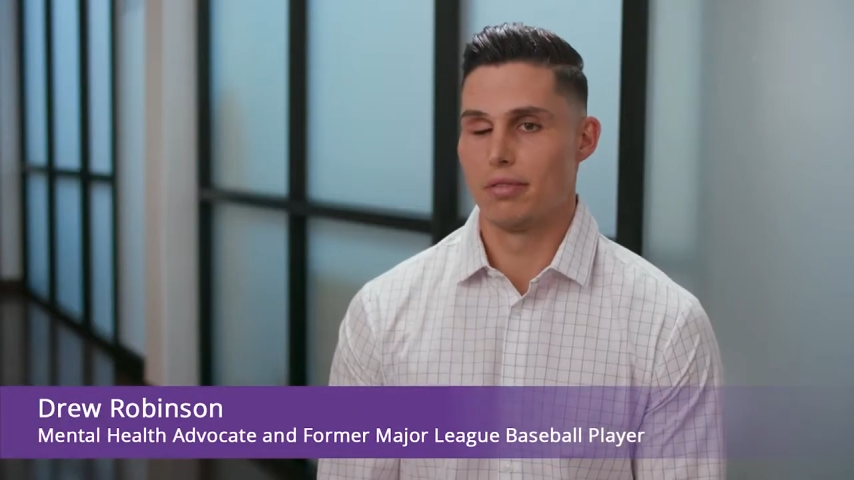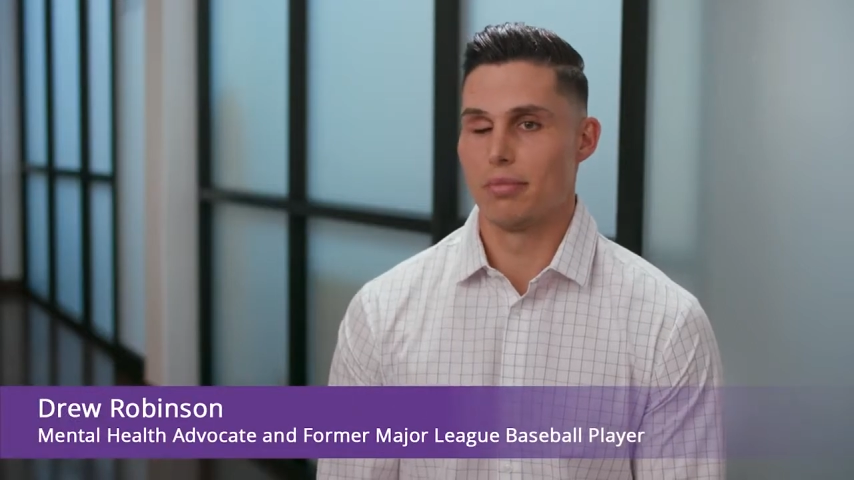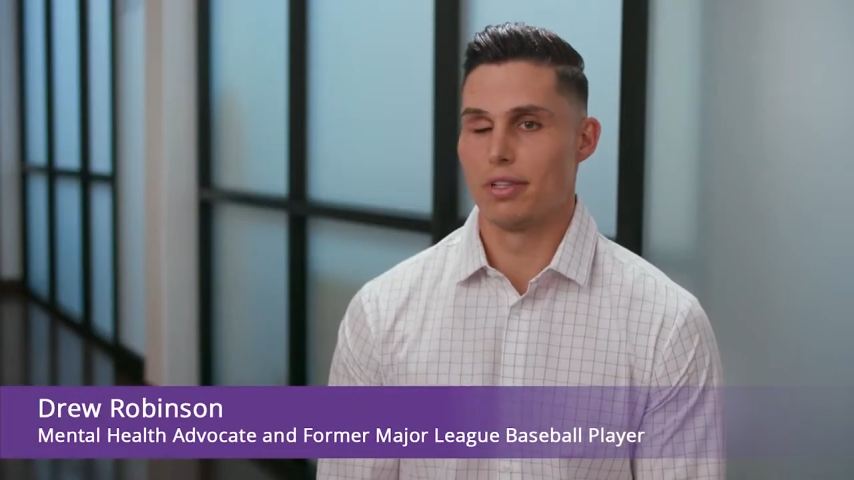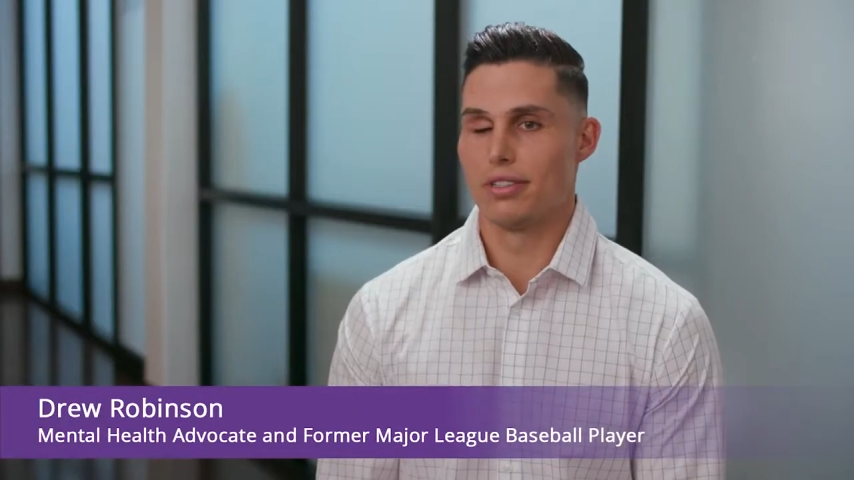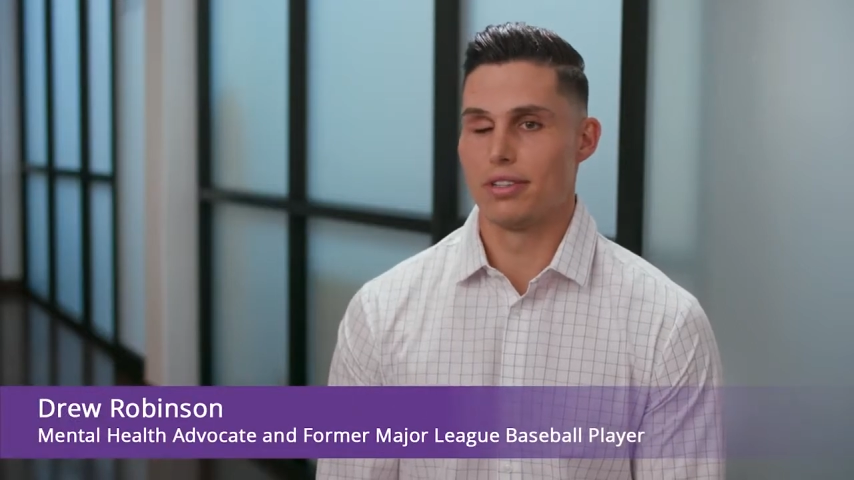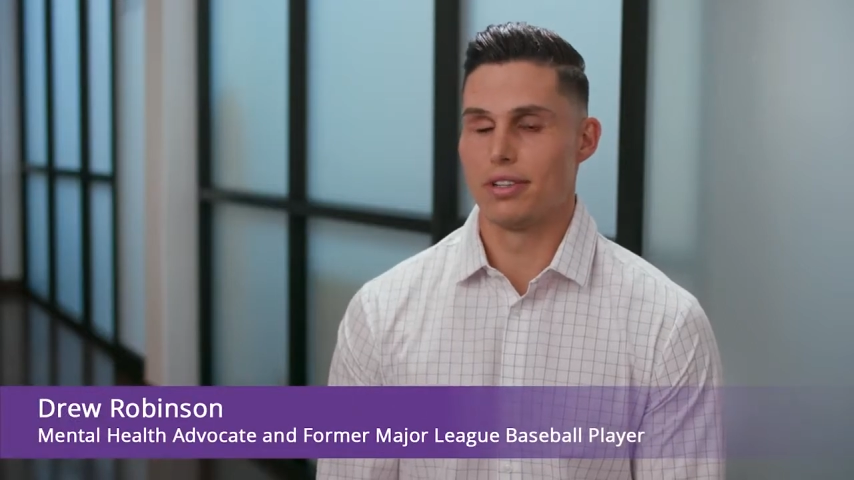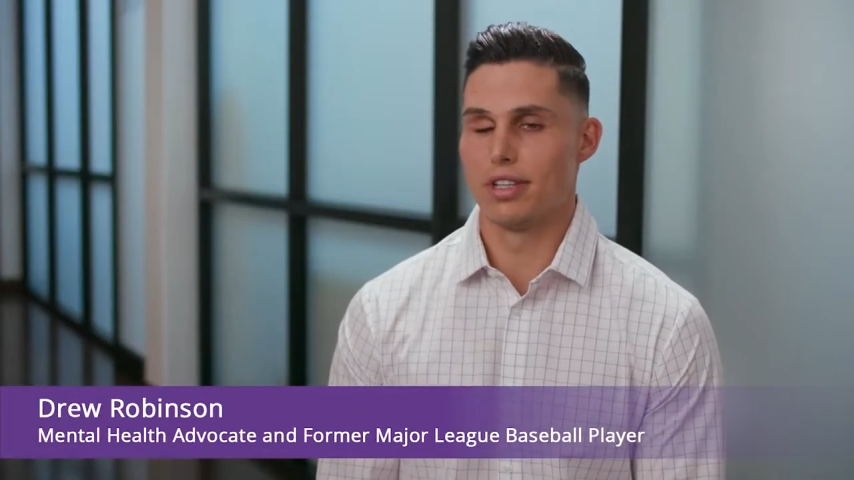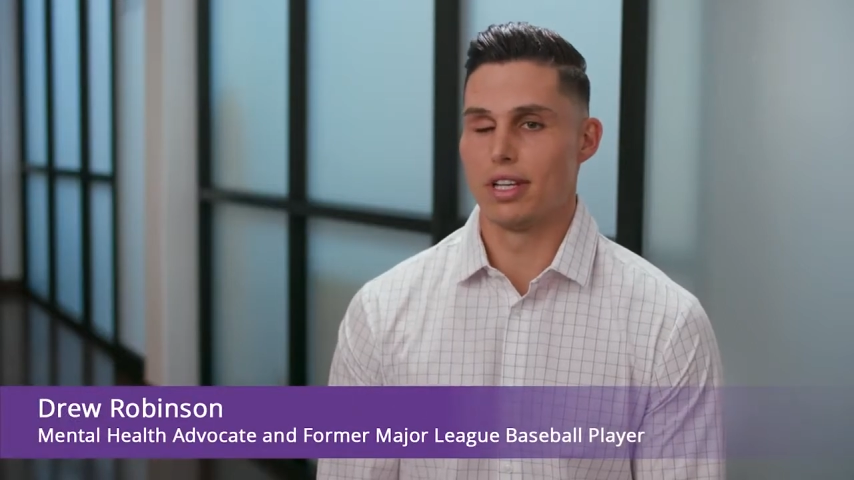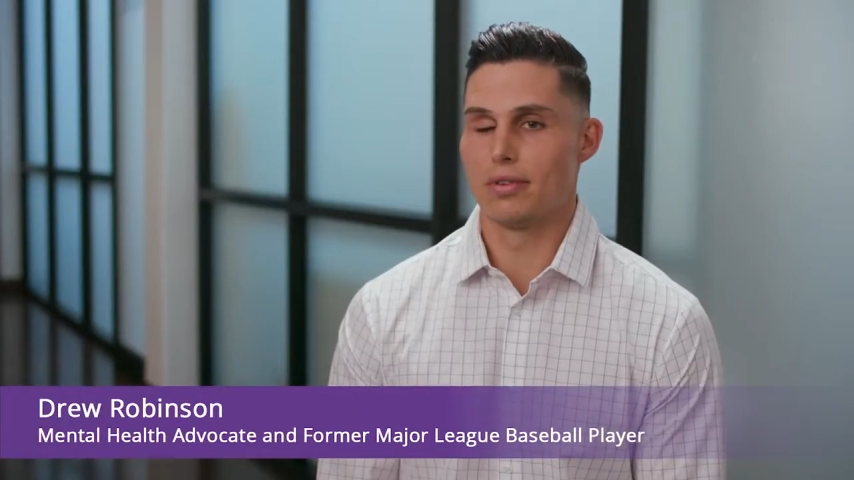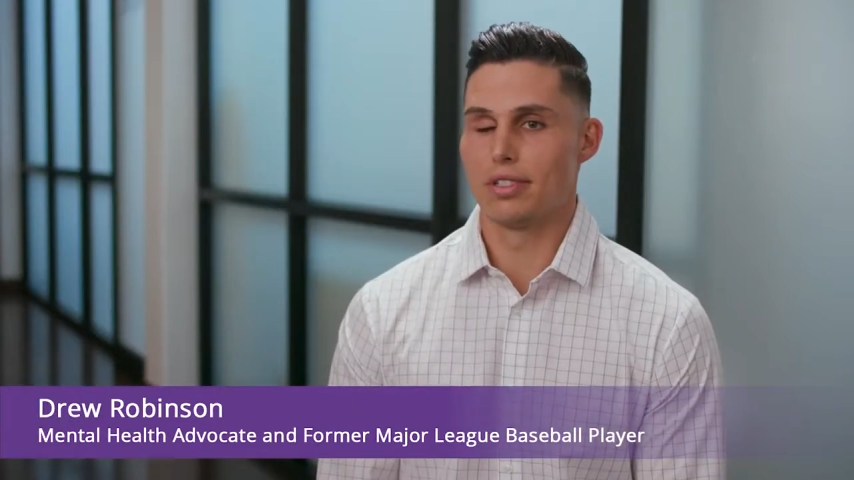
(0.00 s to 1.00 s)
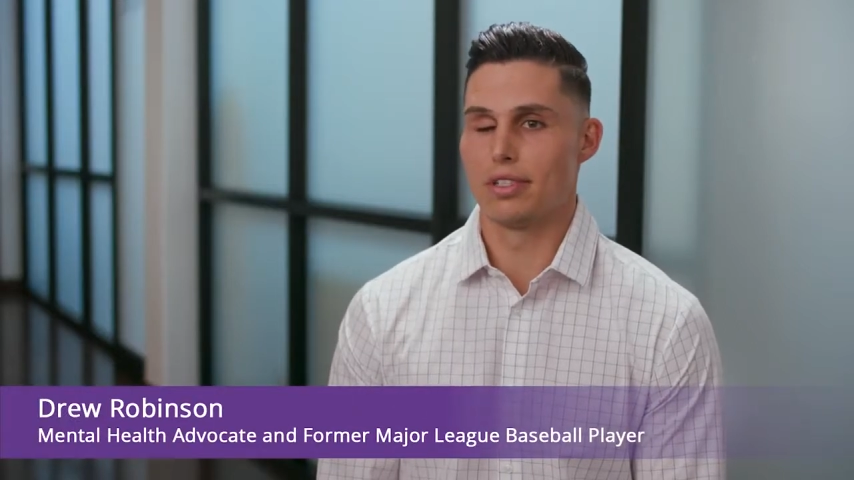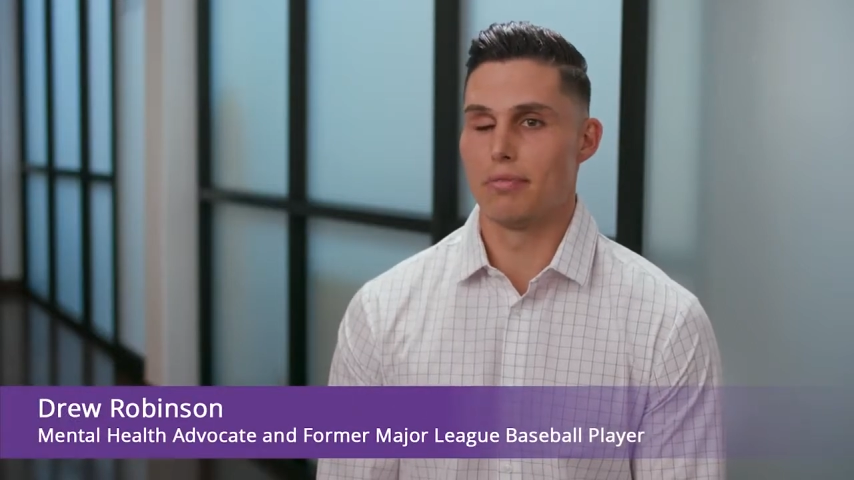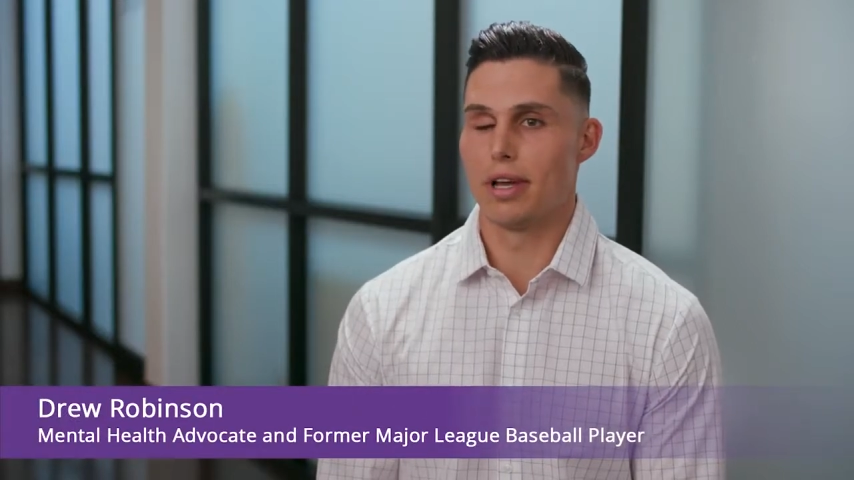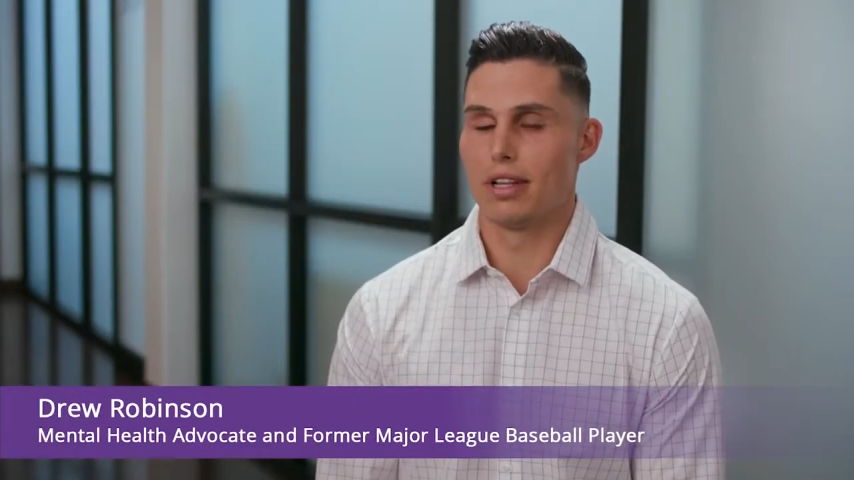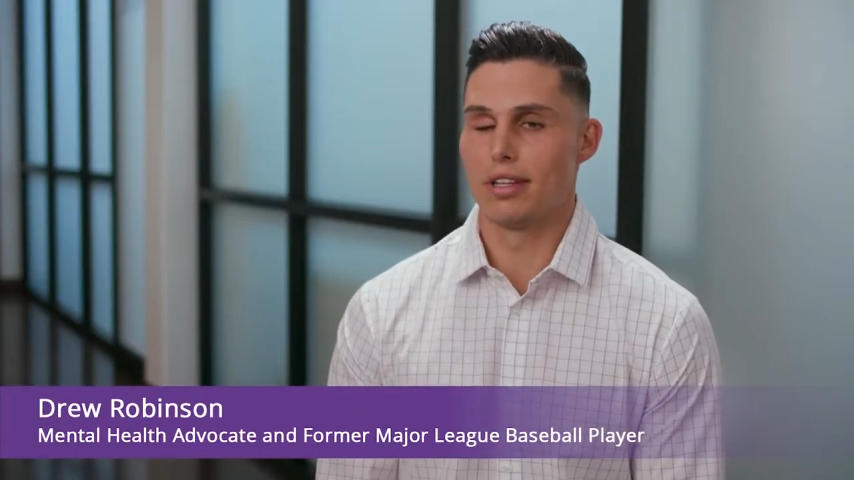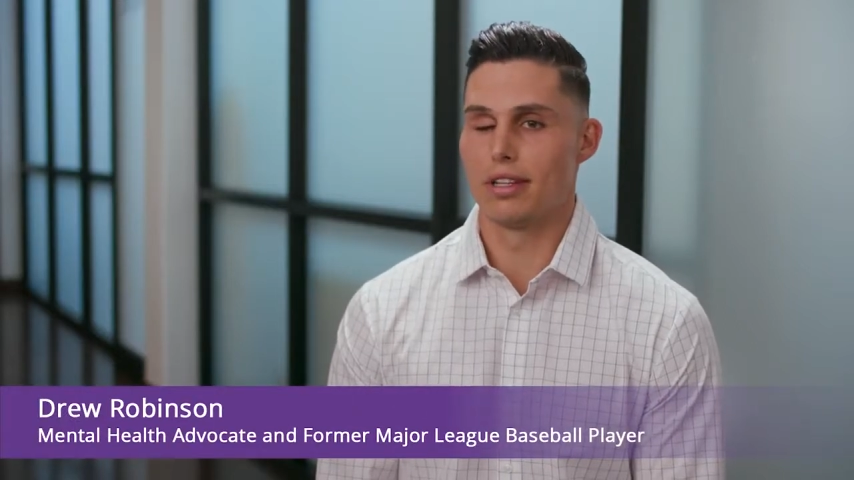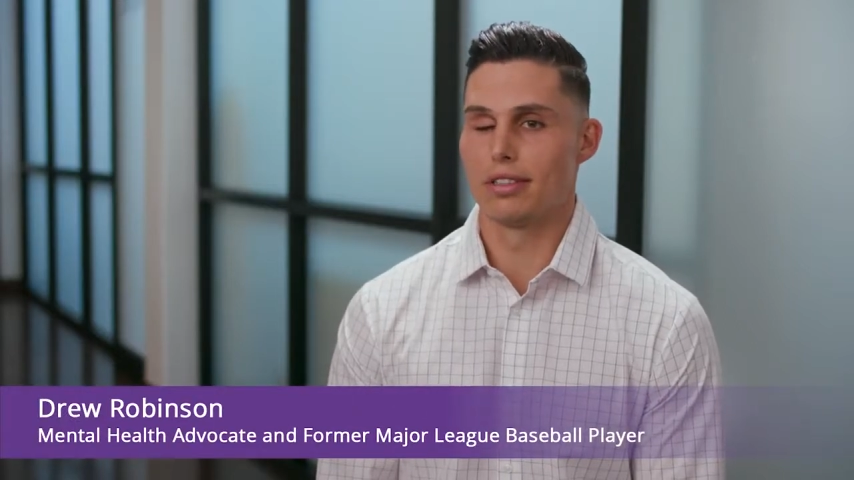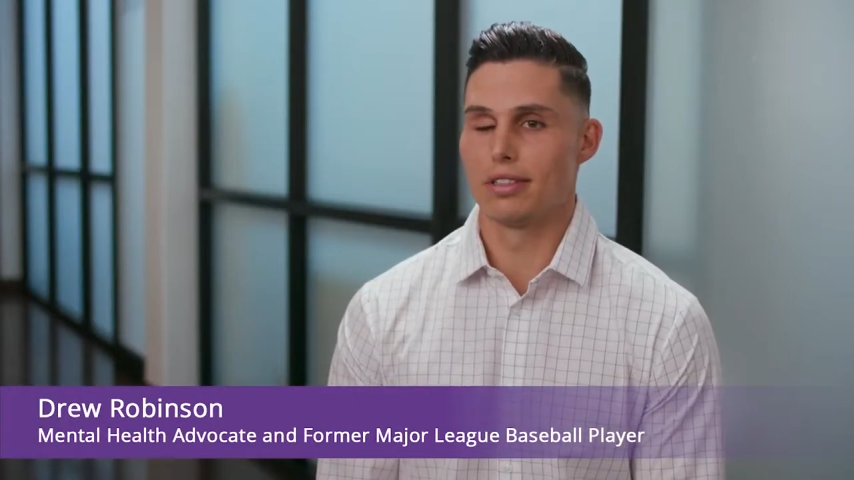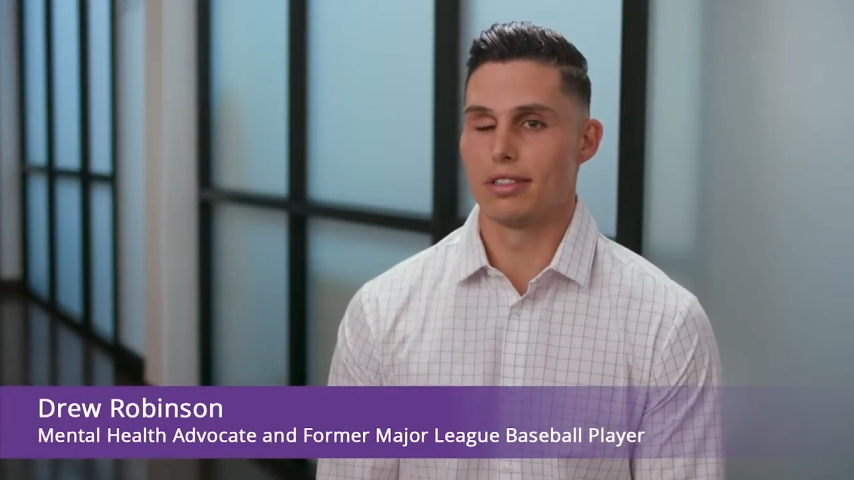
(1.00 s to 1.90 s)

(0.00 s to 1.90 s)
but internally I was still battling